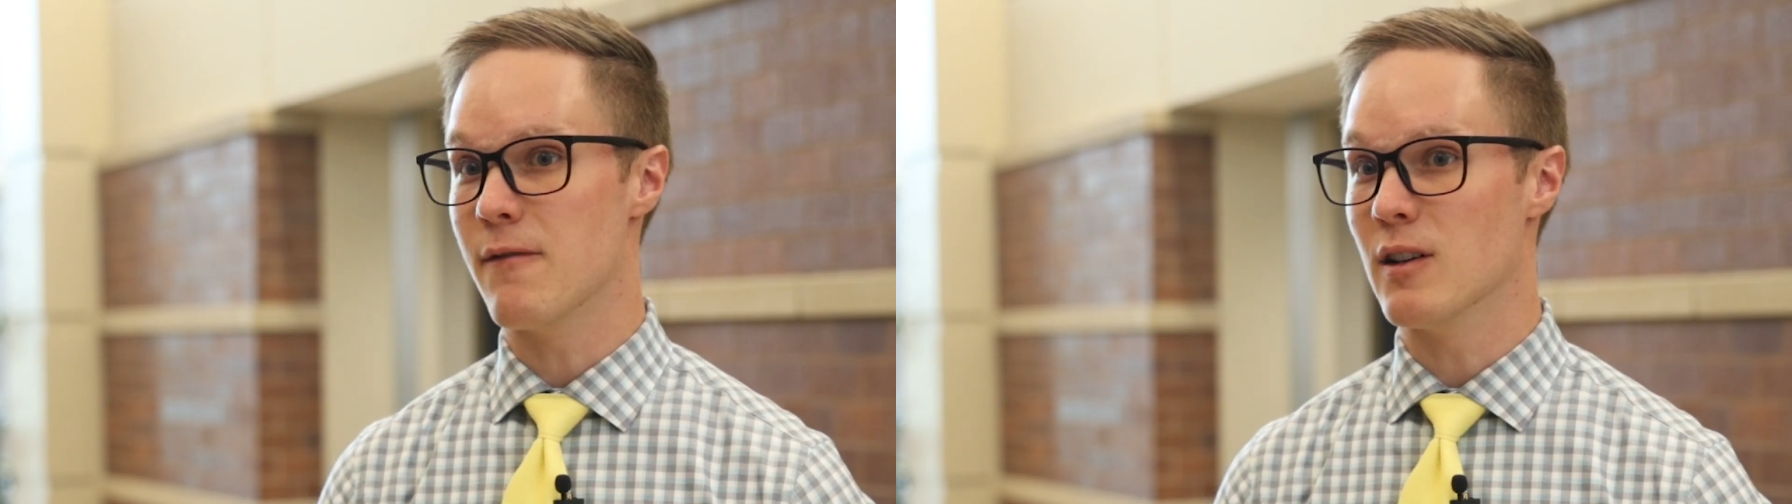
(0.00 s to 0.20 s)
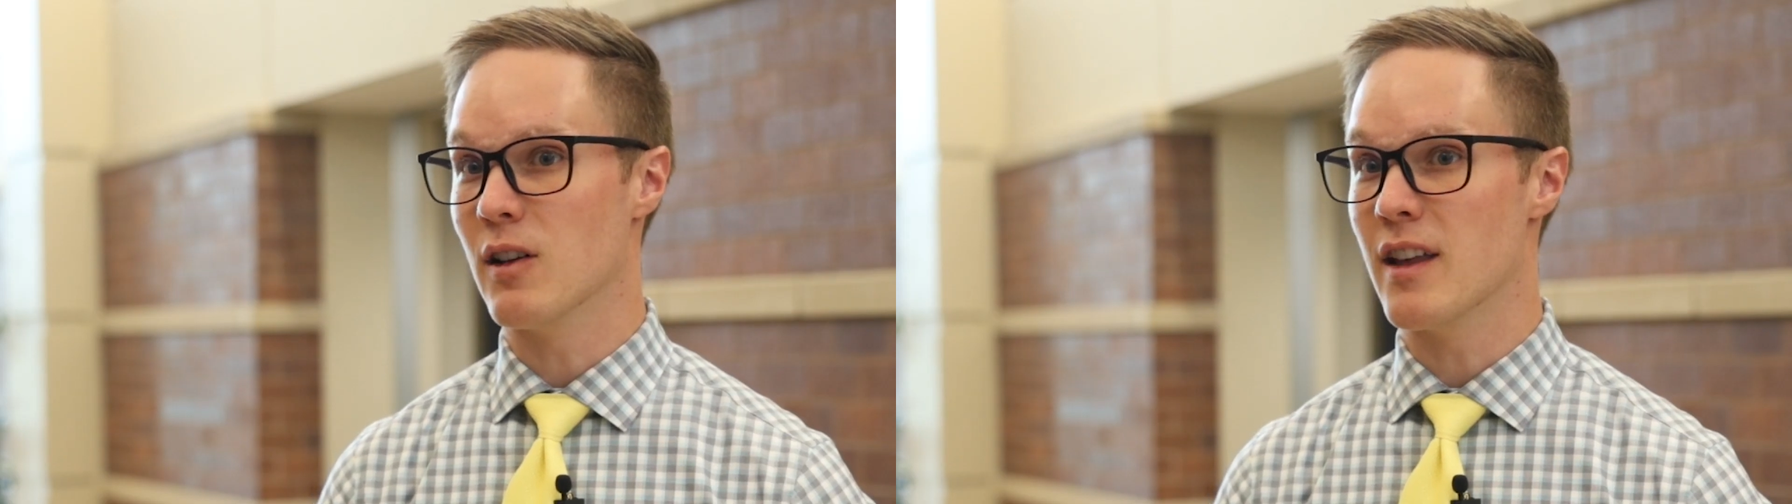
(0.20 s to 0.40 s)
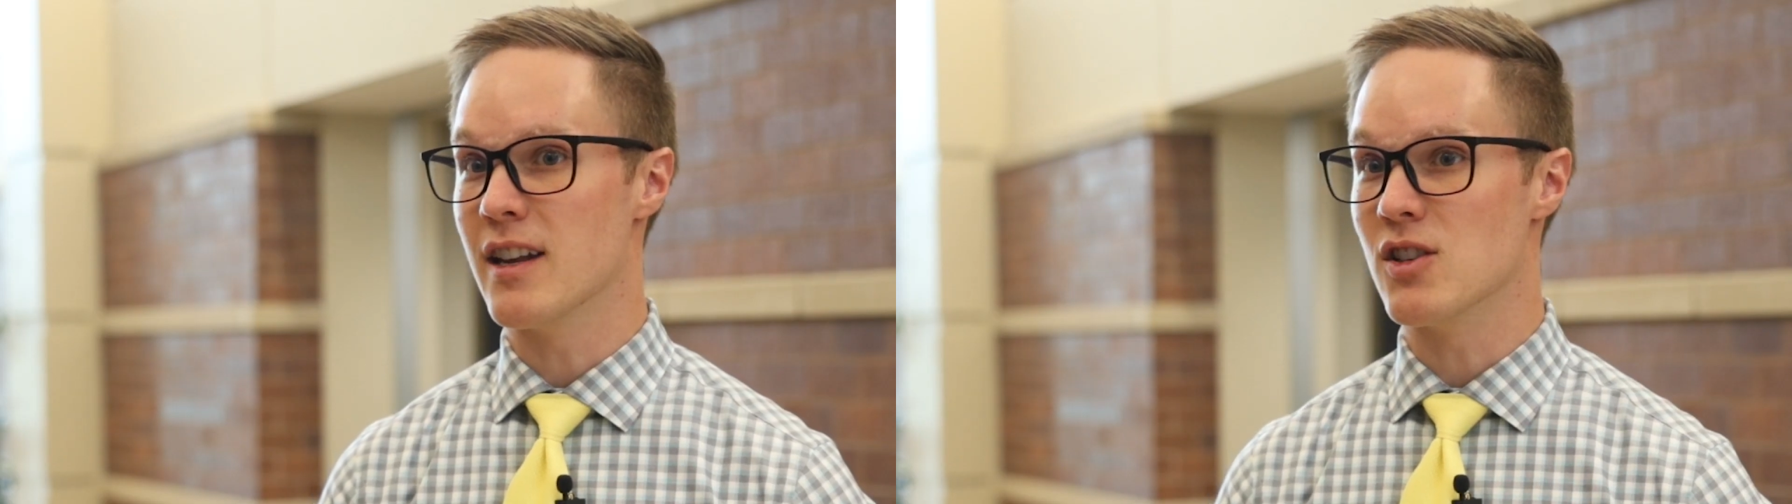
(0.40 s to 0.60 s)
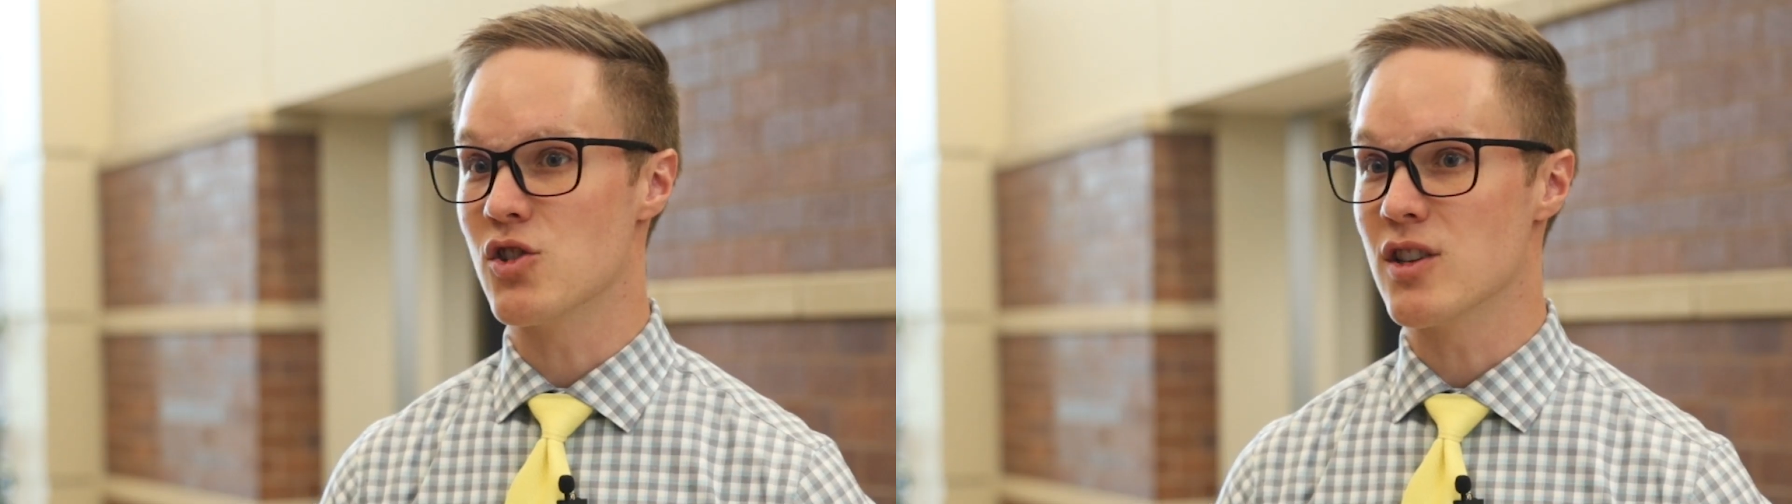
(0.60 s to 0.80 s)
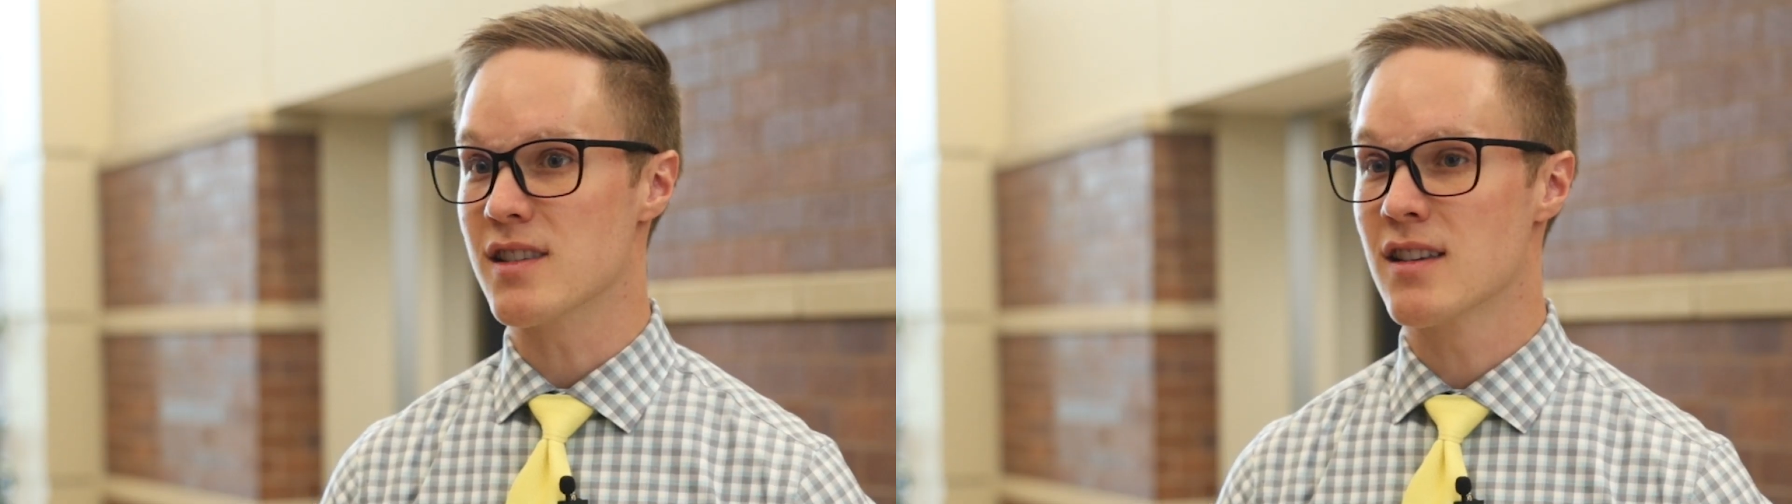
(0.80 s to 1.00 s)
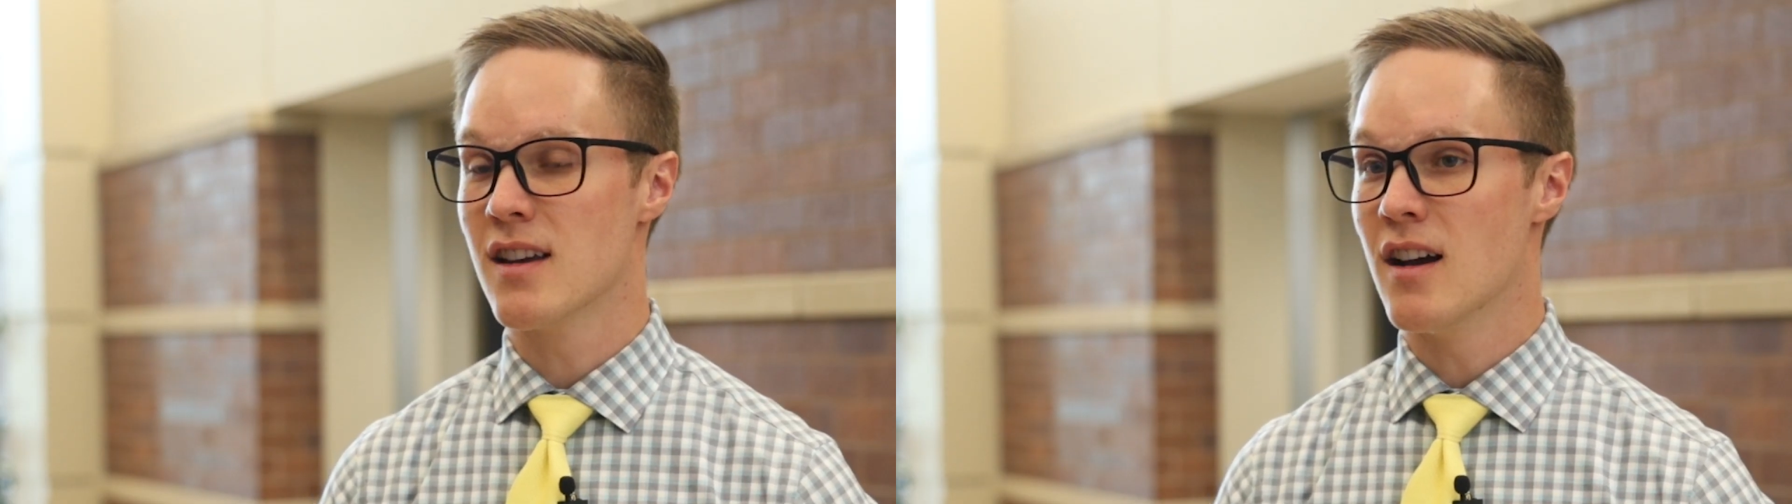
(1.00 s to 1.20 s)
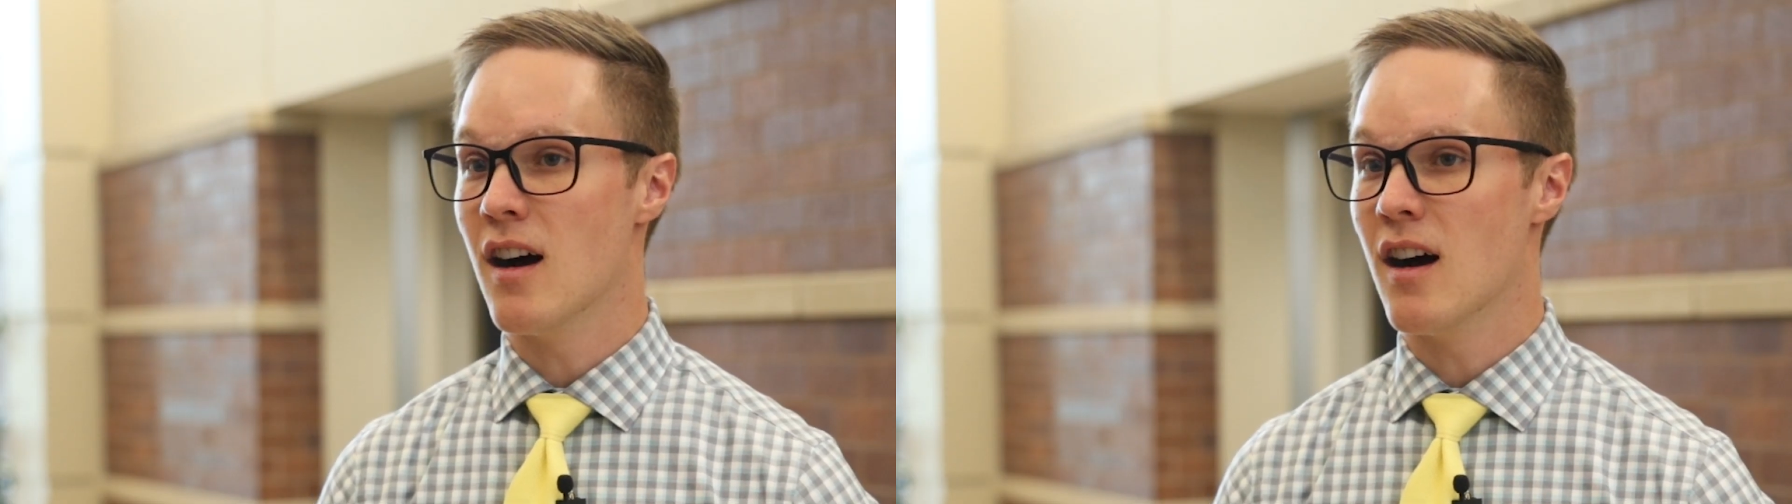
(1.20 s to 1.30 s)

feel that it is just